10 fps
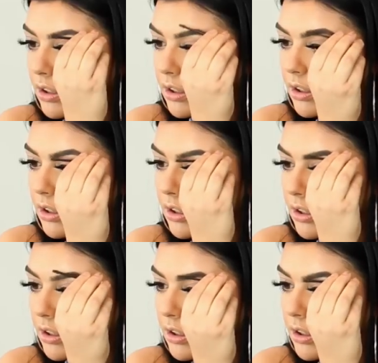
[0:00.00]

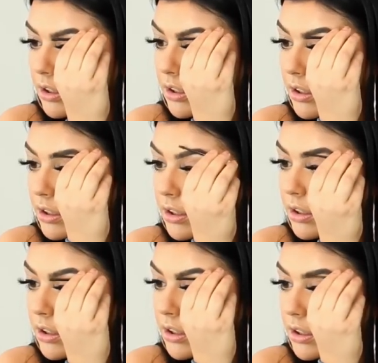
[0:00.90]

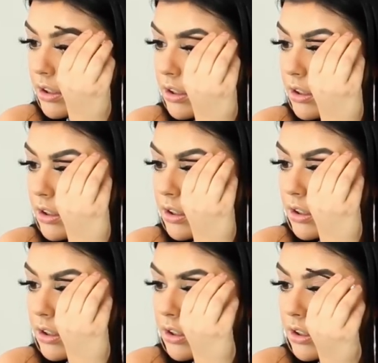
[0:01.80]

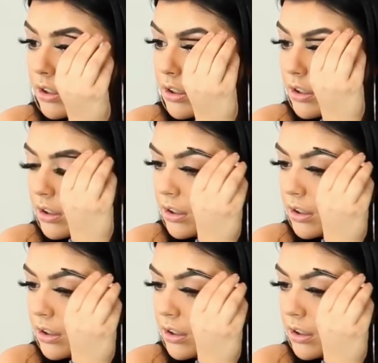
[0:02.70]
The person shown says nothing.